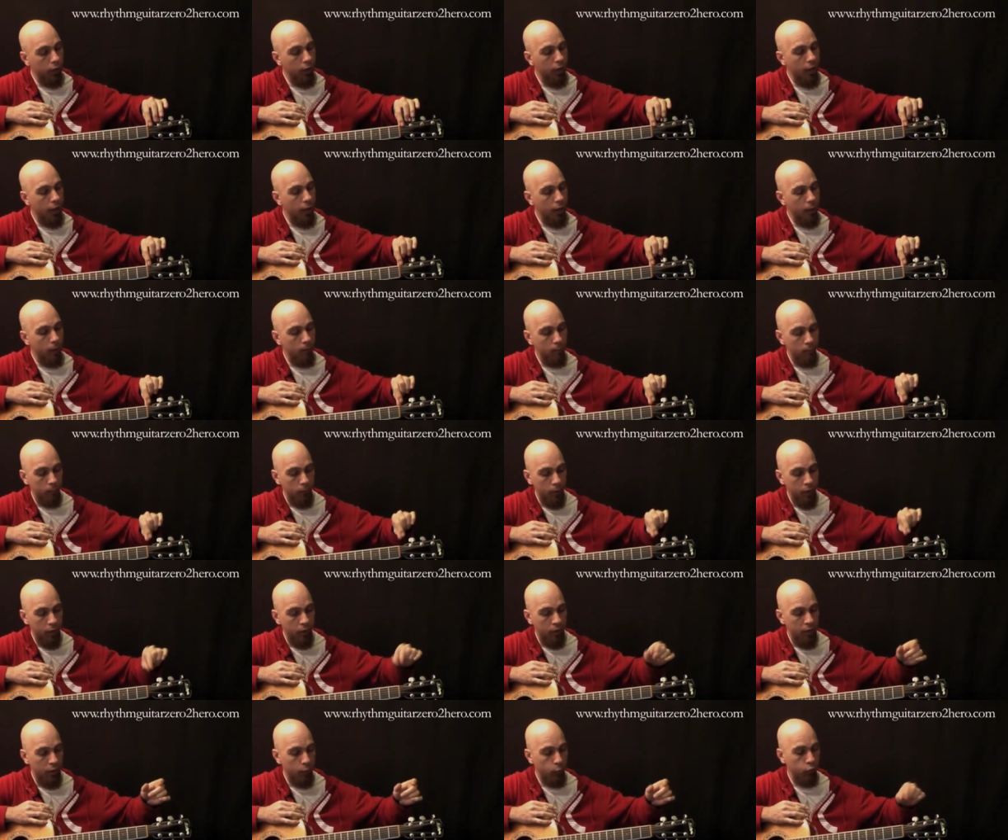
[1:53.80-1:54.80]
Um,
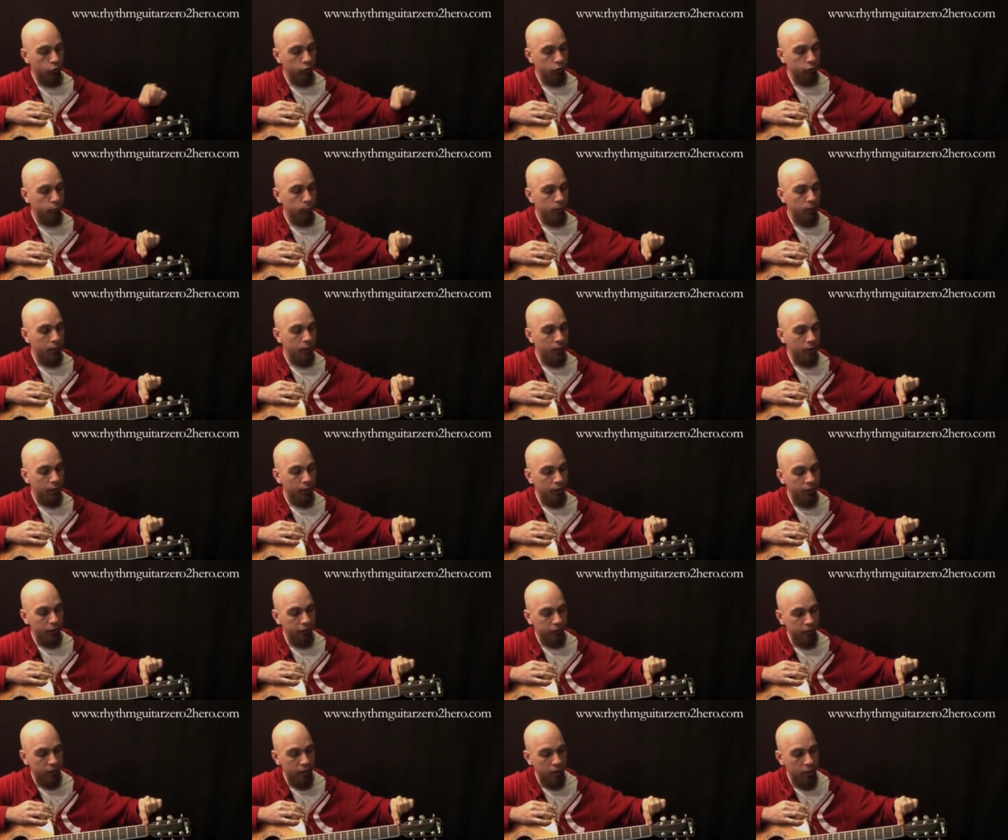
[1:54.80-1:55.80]
and that would just mean that
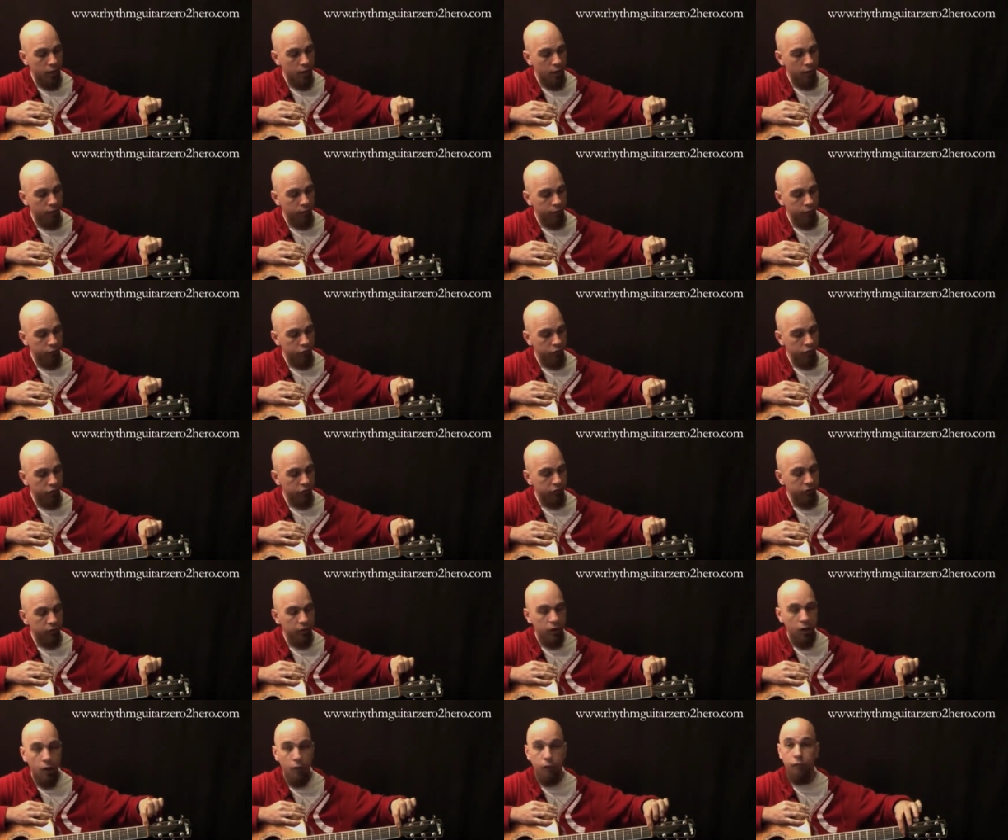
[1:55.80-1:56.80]
there's enough, just
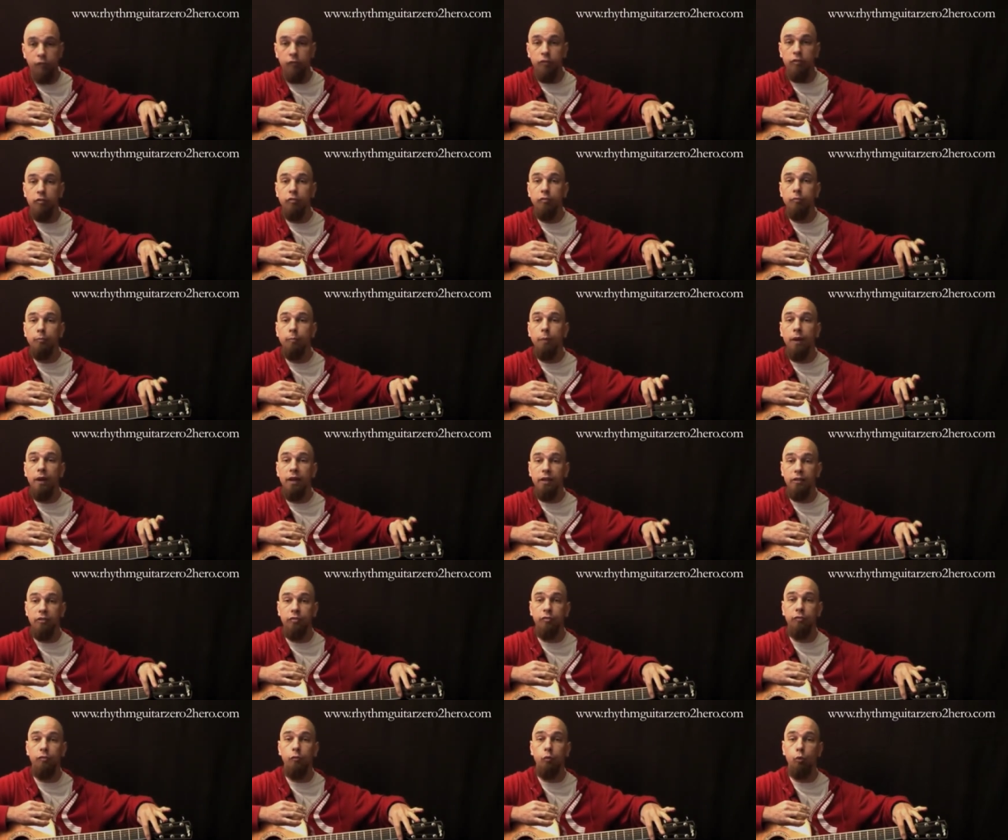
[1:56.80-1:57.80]
enough
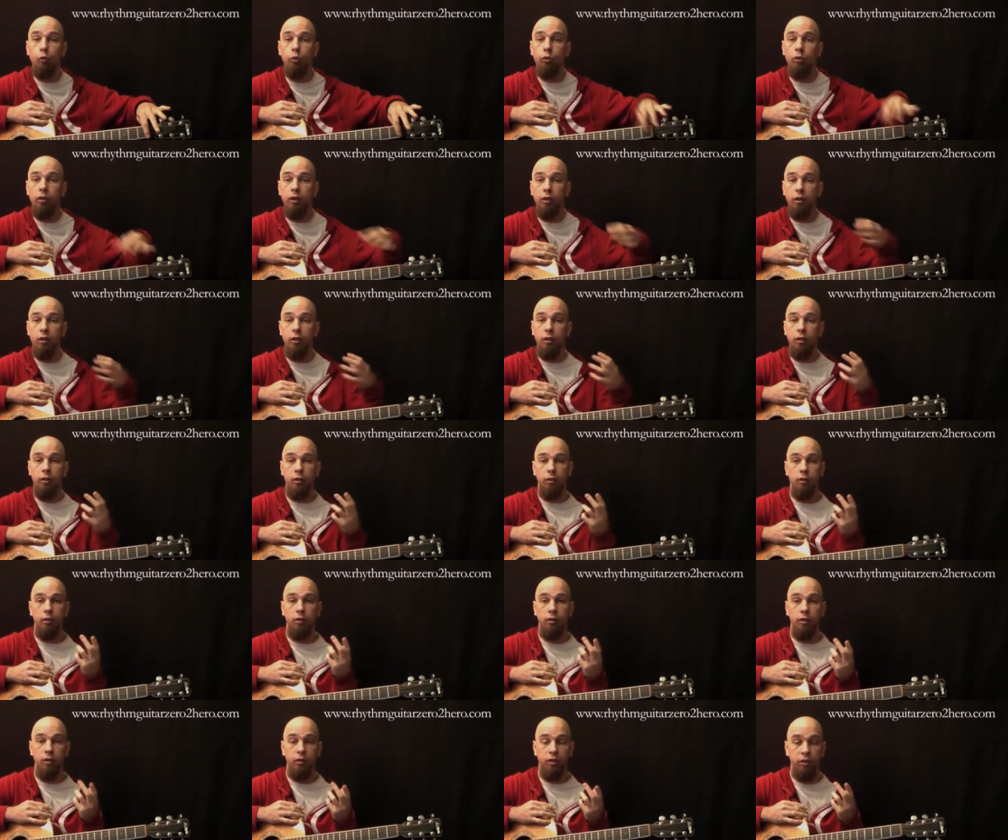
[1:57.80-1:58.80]
space for the
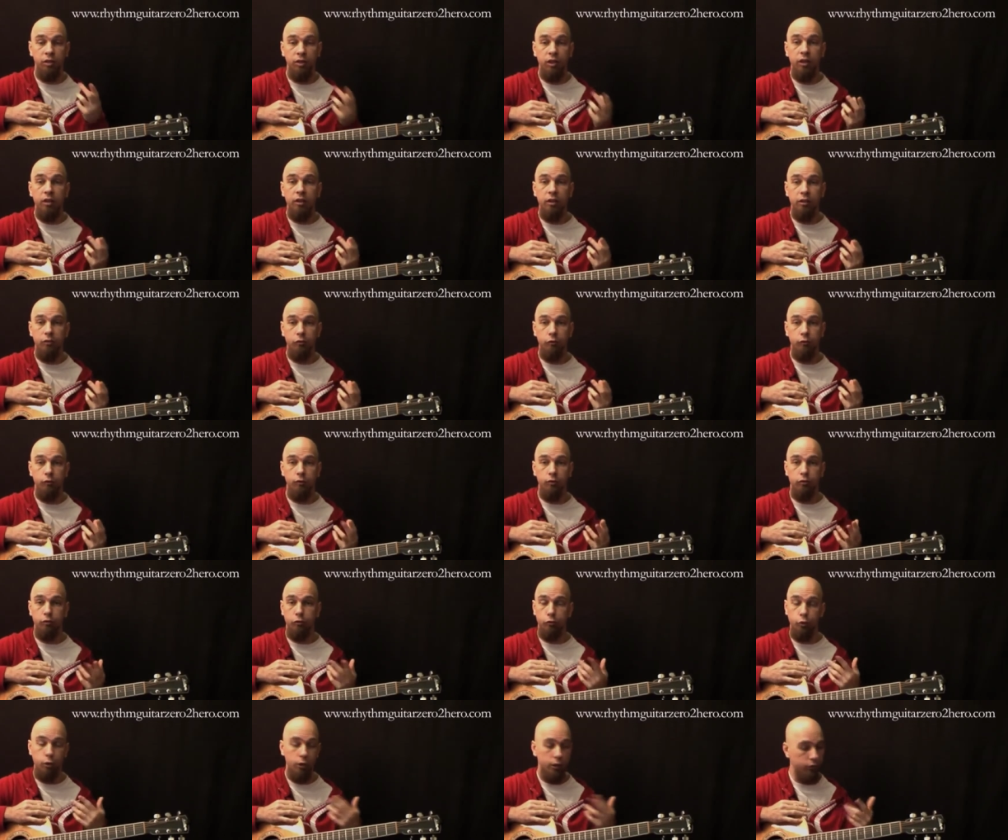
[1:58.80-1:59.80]
the thickness of the
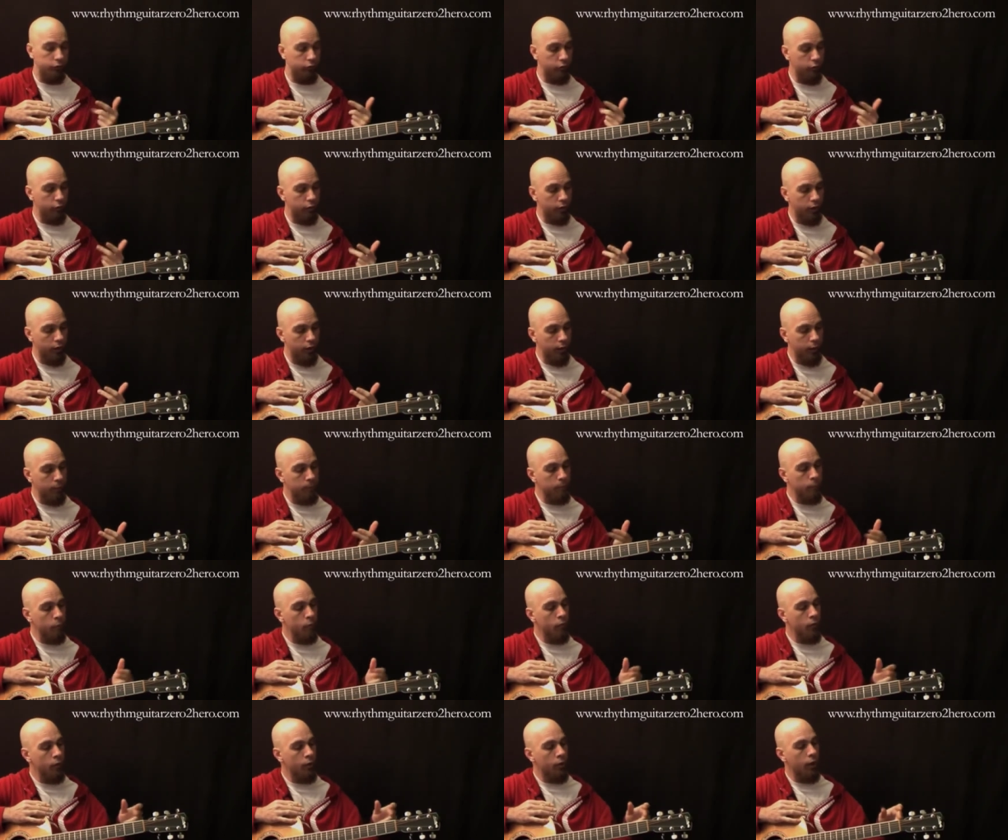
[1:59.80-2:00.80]
strings, okay?
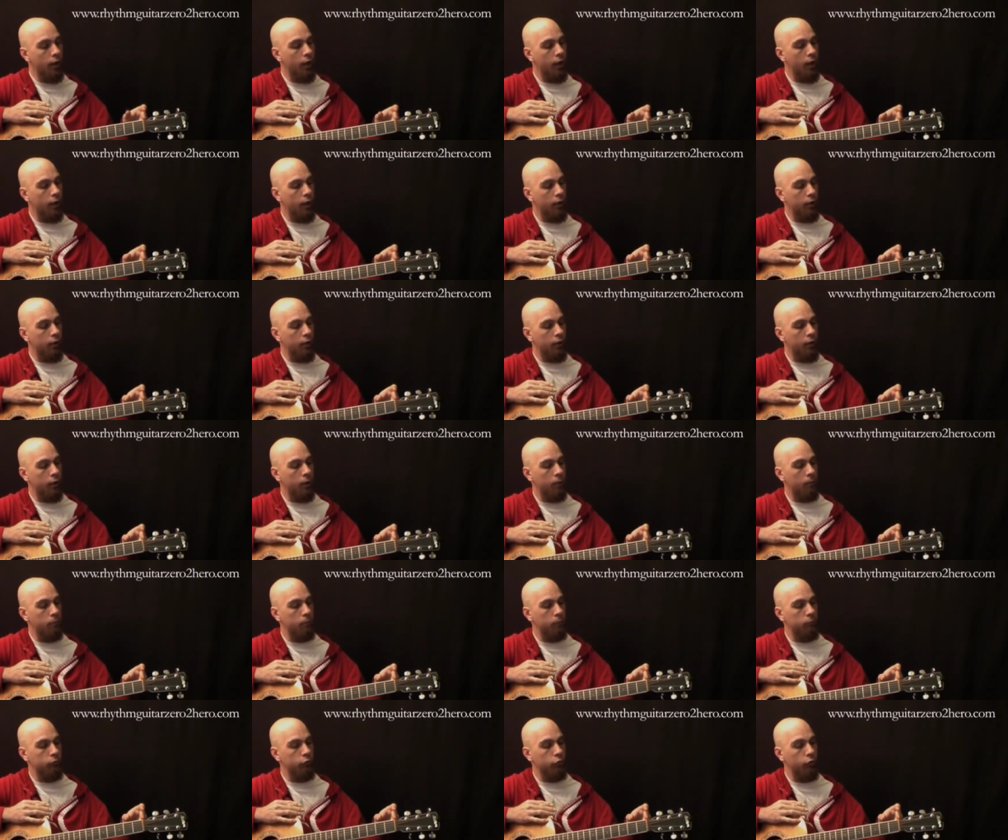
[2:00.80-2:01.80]
And um,
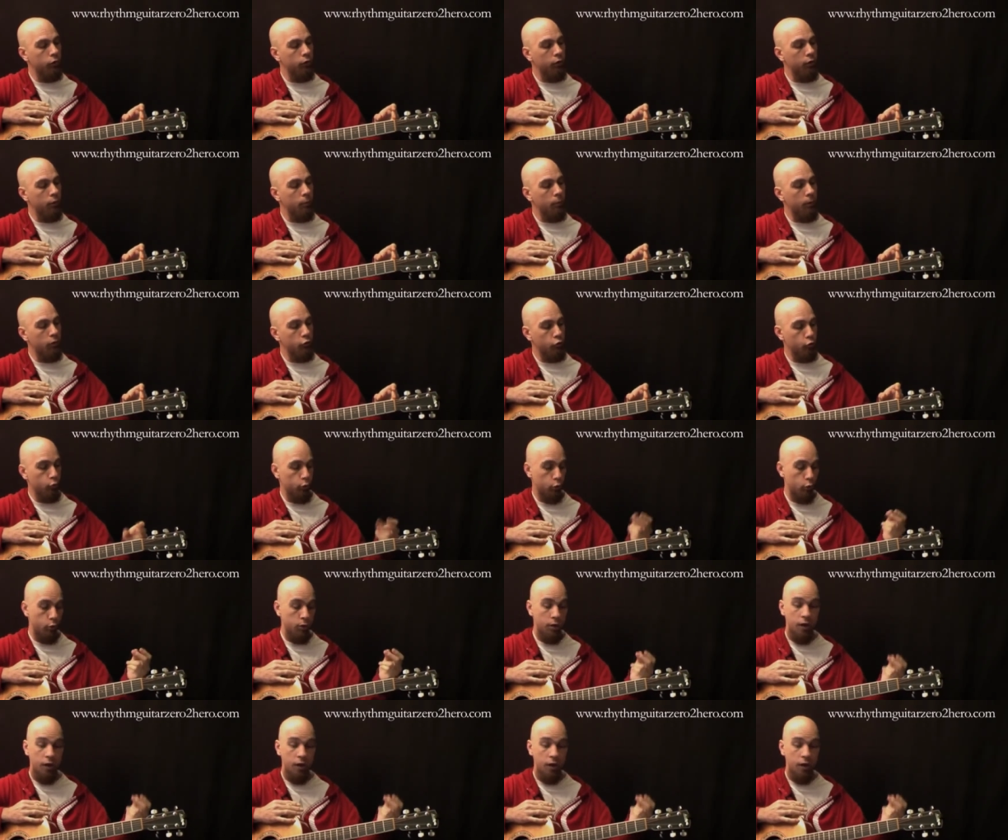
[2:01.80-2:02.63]
so they'll make sure your